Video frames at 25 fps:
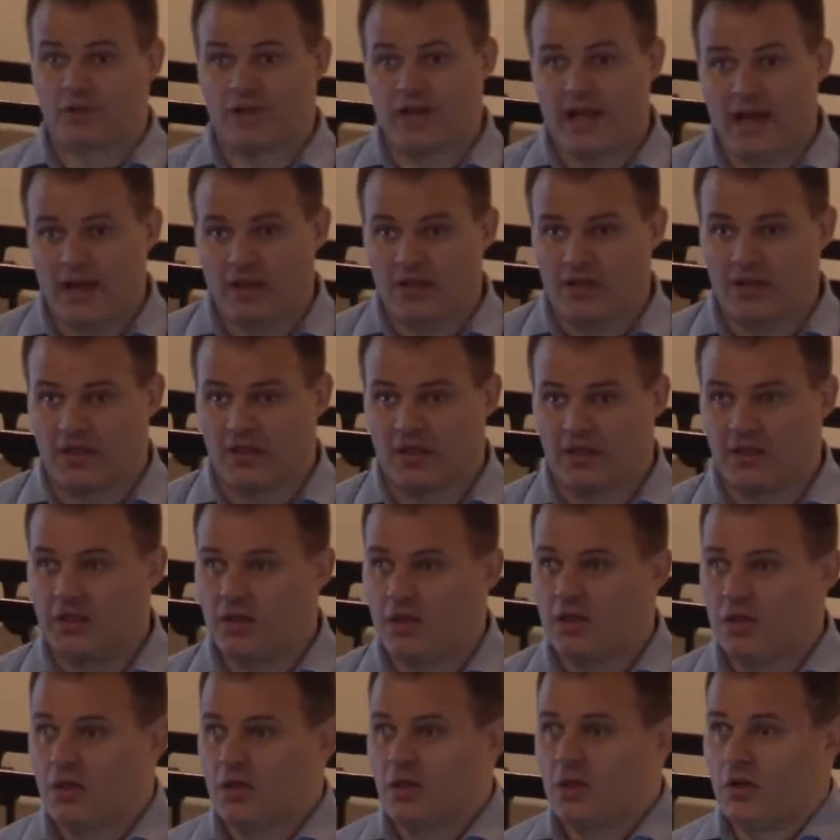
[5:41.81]
reality,
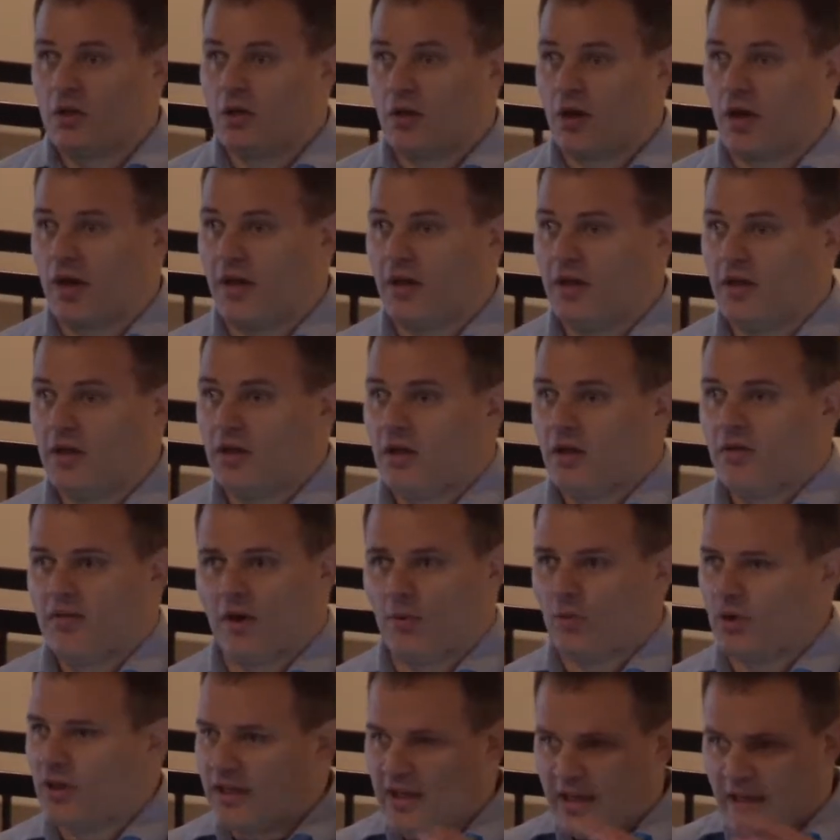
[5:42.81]
right?
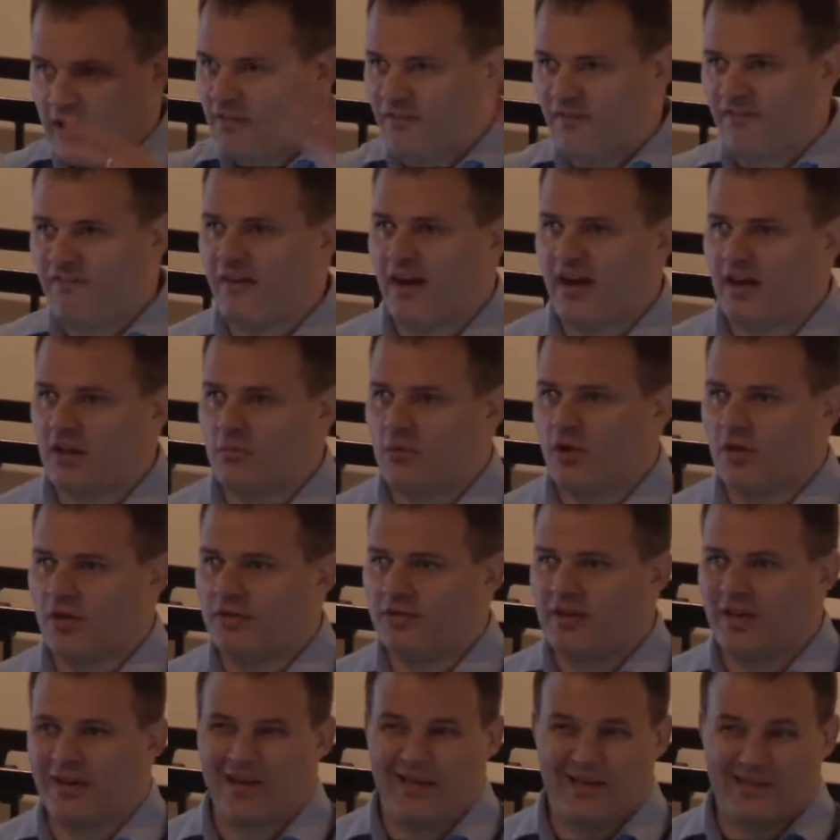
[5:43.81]
That we can't fathom all the
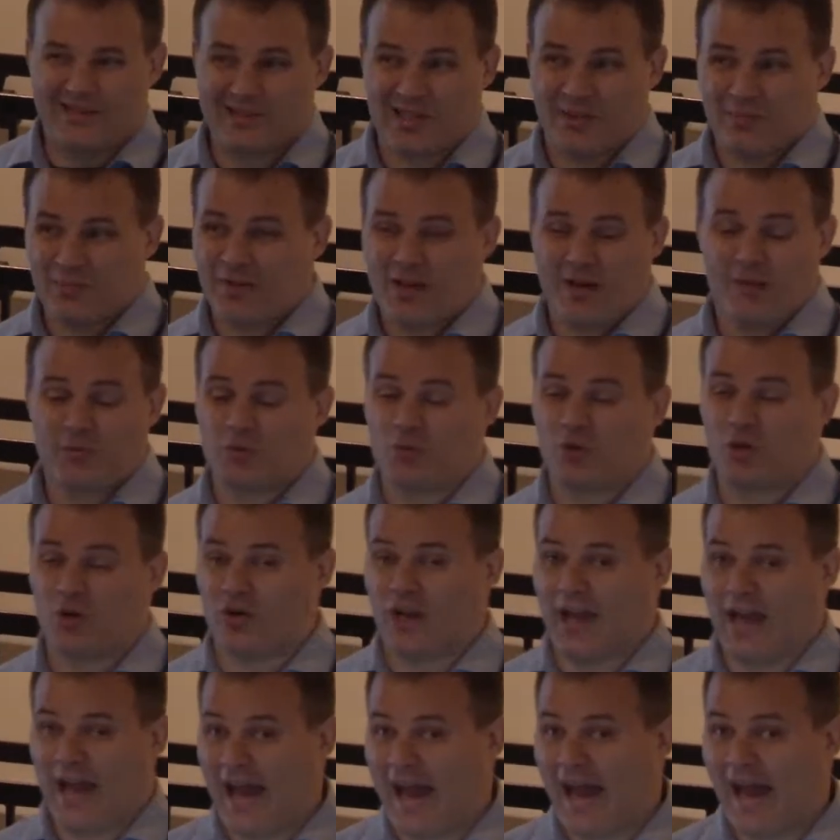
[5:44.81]
data, and sometimes we
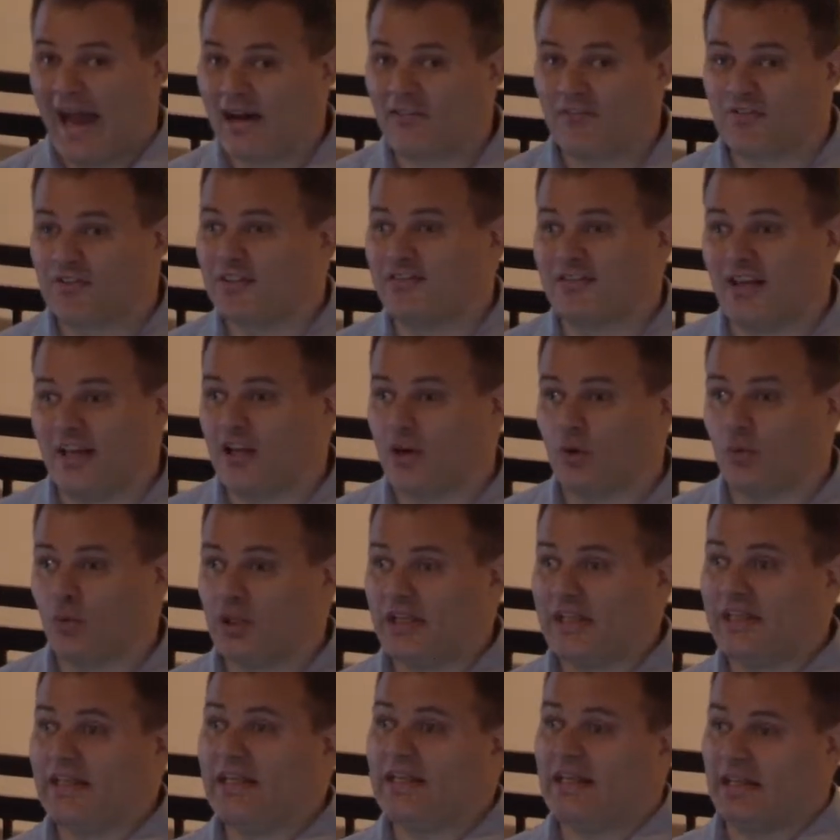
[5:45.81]
don't have the data
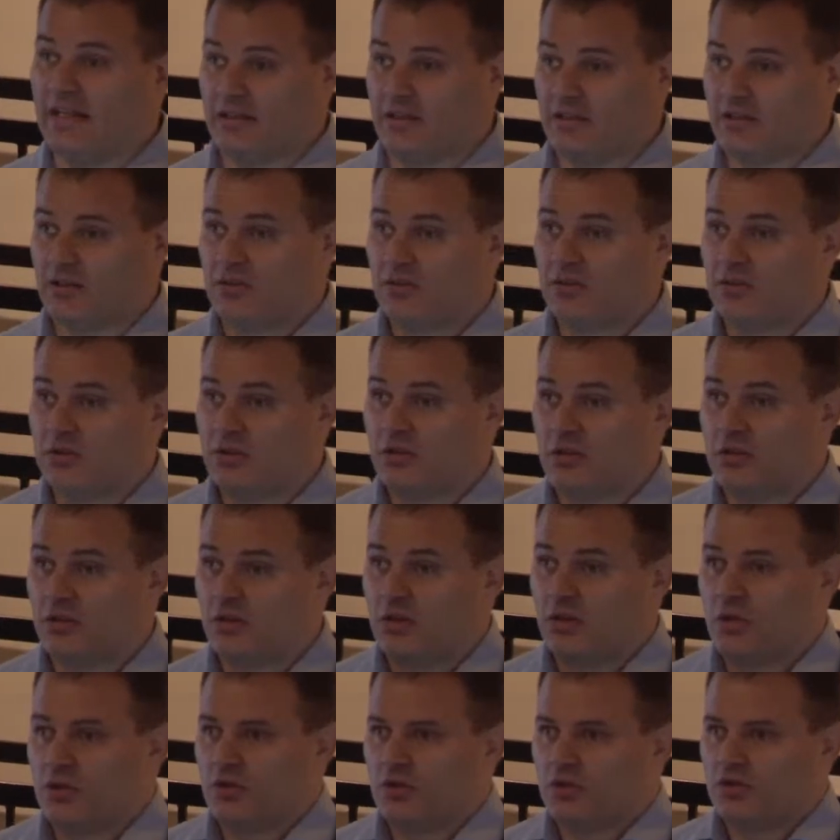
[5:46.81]
we need.
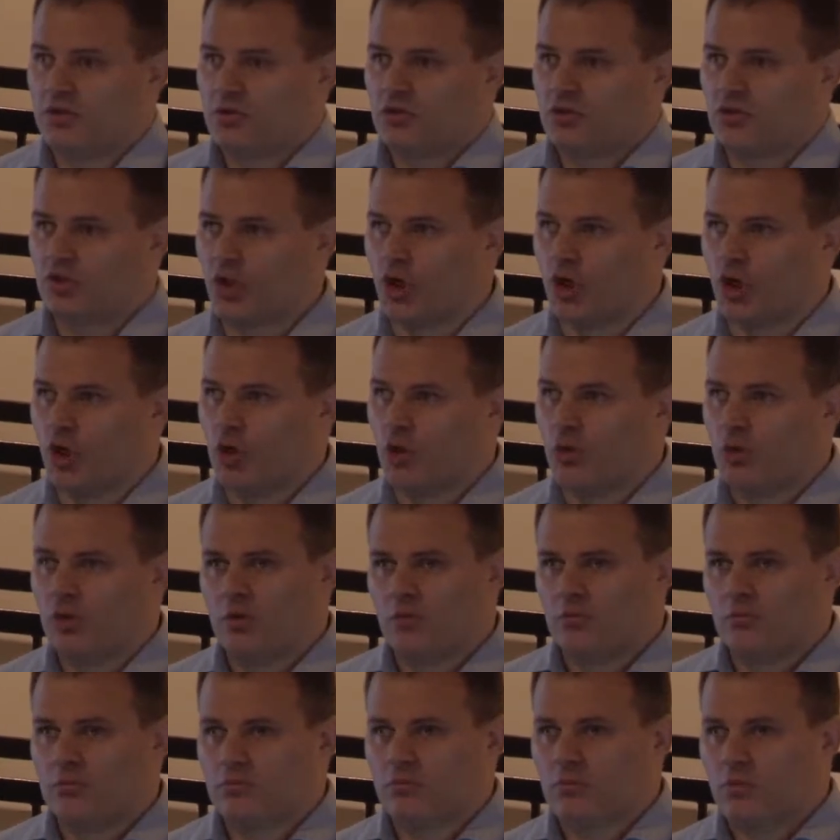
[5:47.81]
So
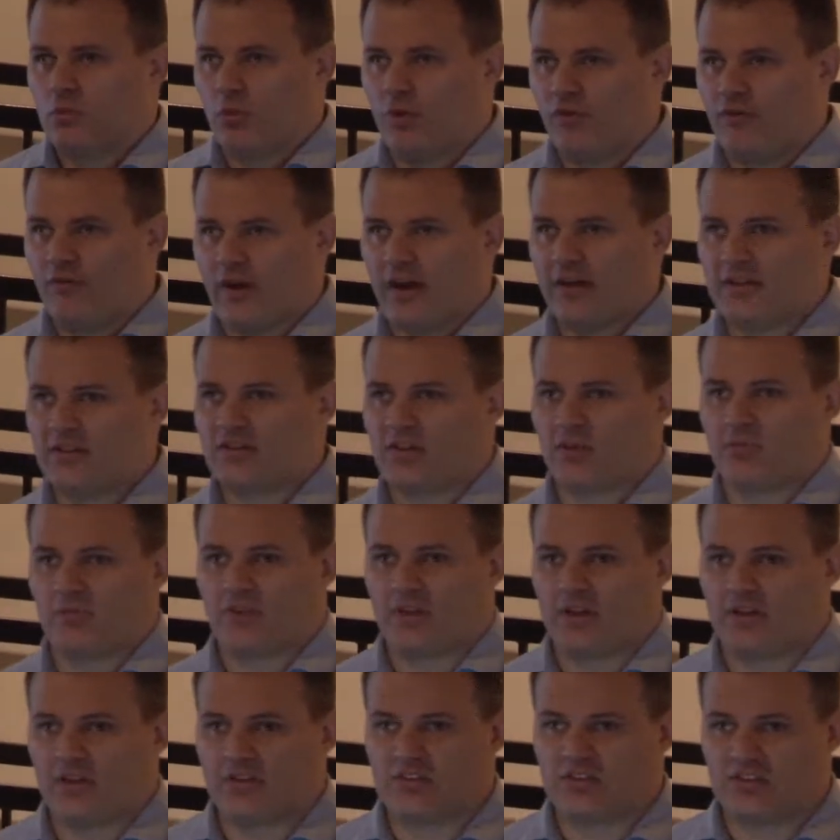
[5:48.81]
we find
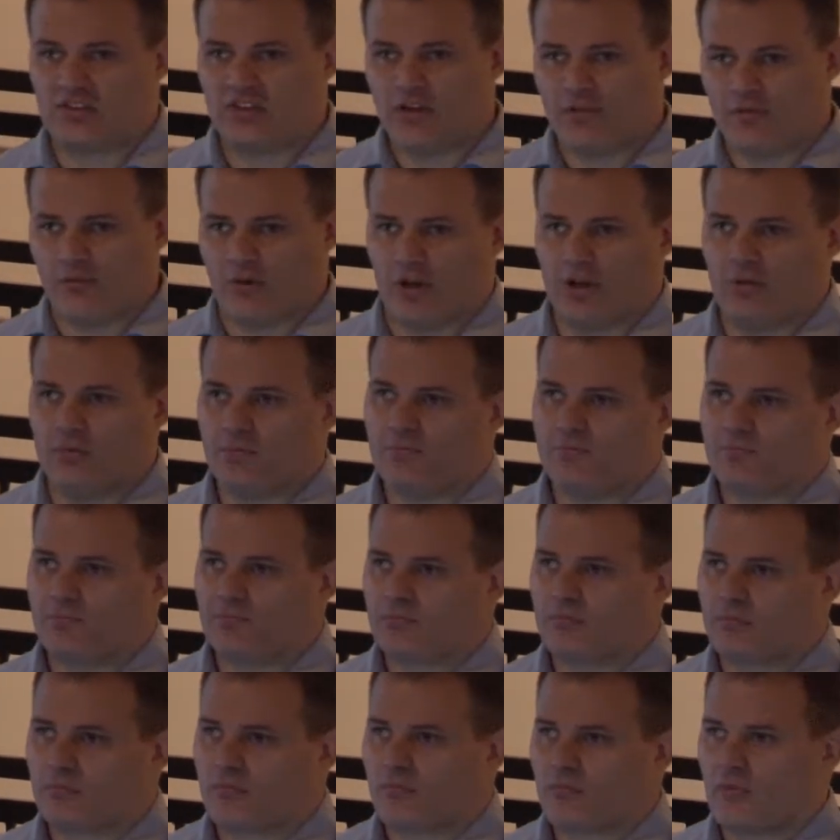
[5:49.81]
something that's different,
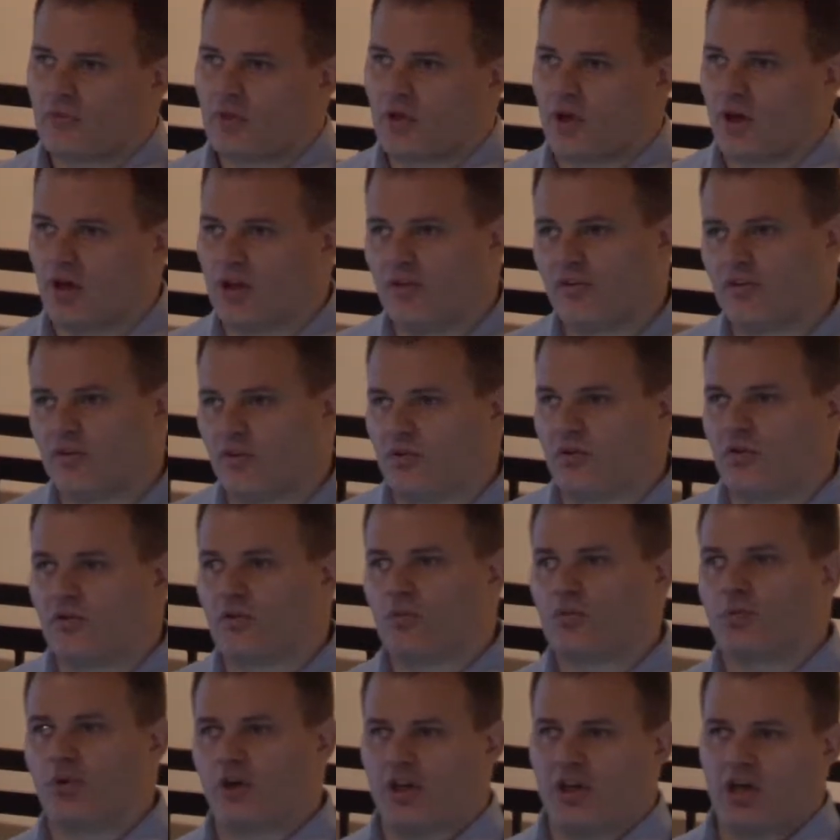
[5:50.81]
right? This is
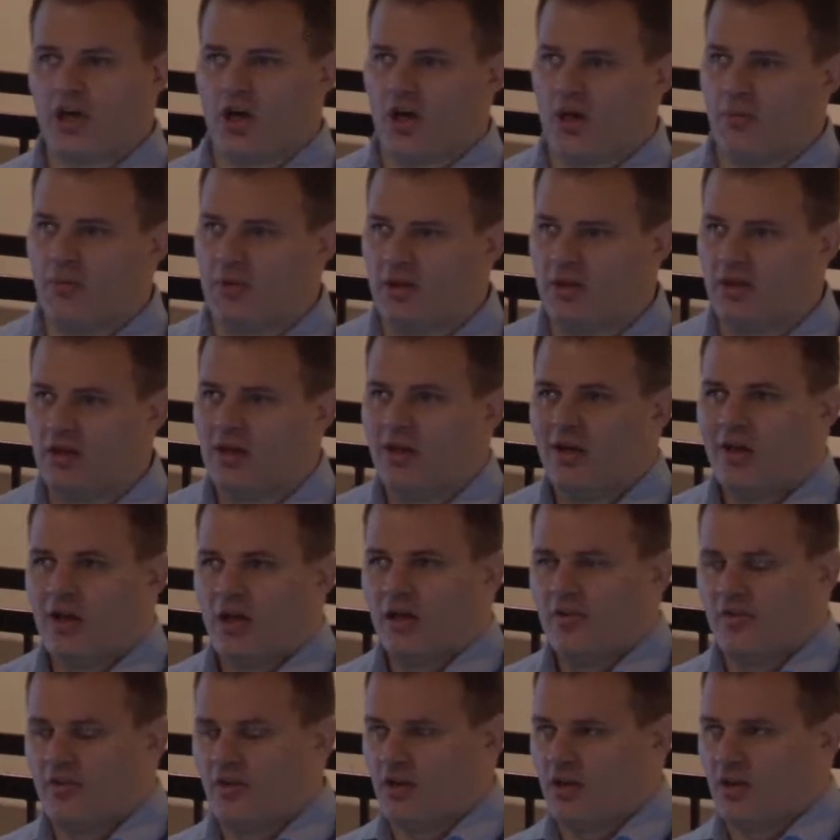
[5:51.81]
pretty common.
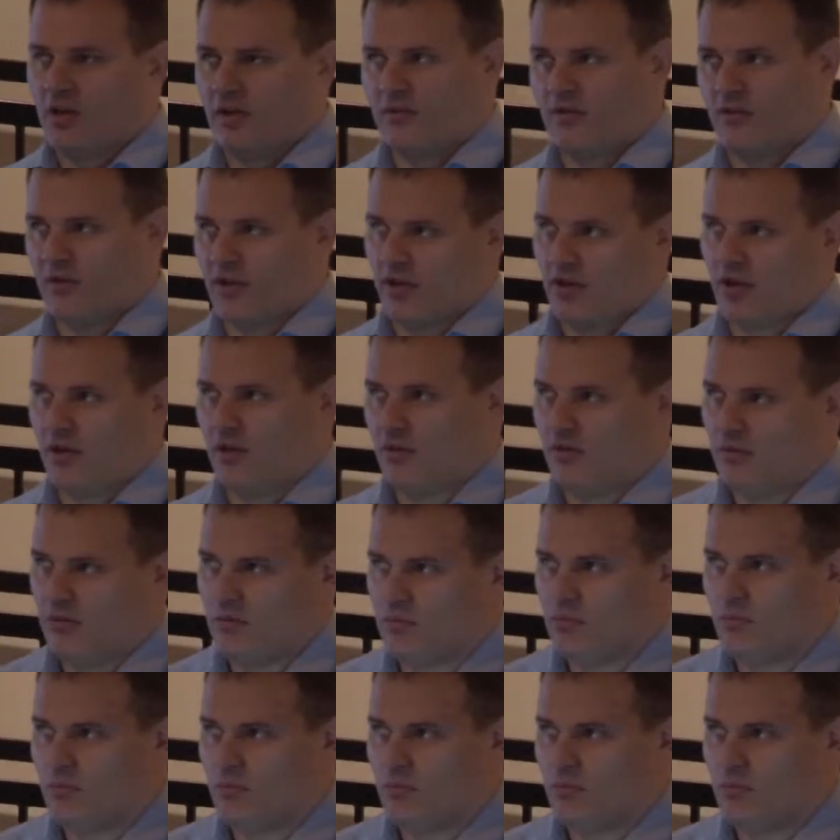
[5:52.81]
It's a